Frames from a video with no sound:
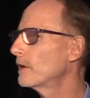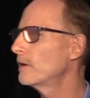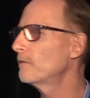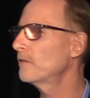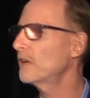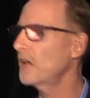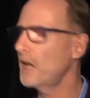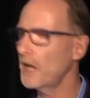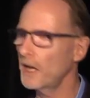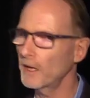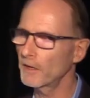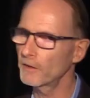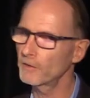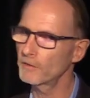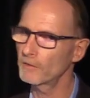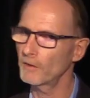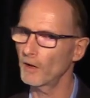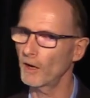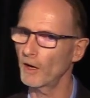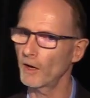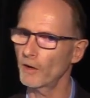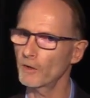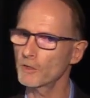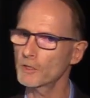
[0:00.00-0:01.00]
They even
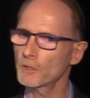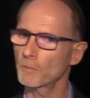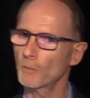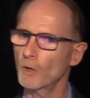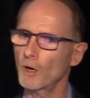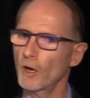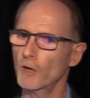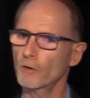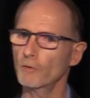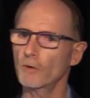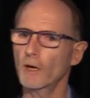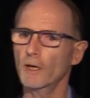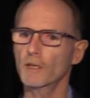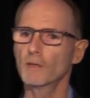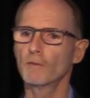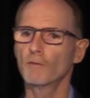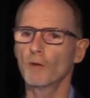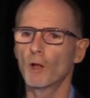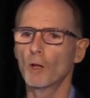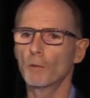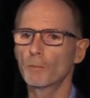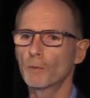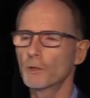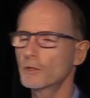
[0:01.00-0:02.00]
hired some contract
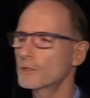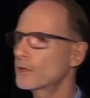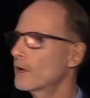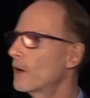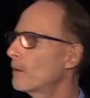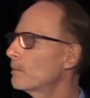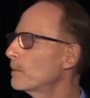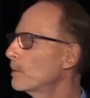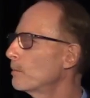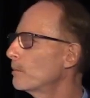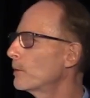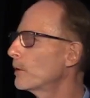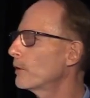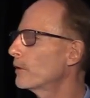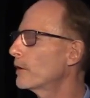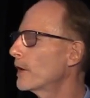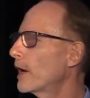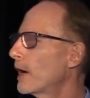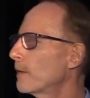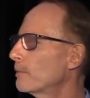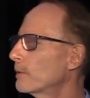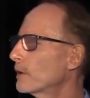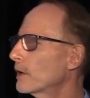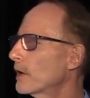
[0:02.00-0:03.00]
developers to help them build
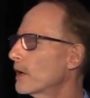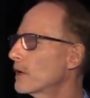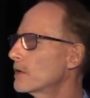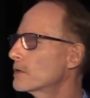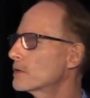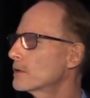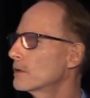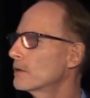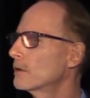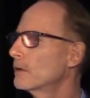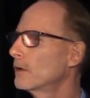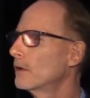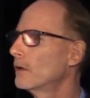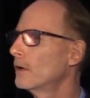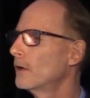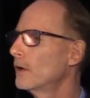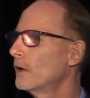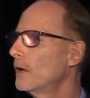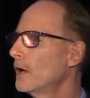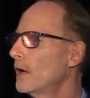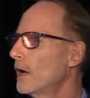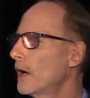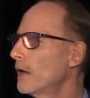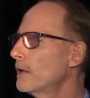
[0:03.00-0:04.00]
the application.
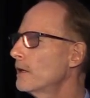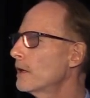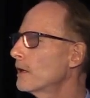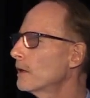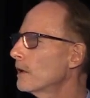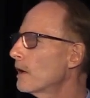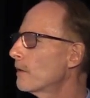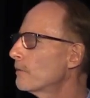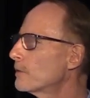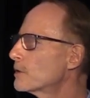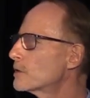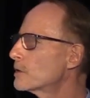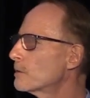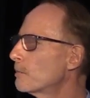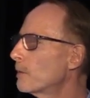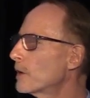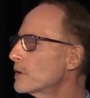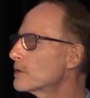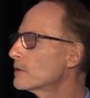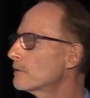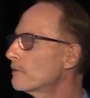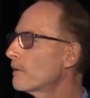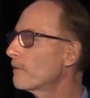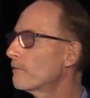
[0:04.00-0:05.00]
And they leveraged a
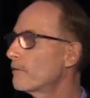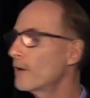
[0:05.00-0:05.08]
bunch of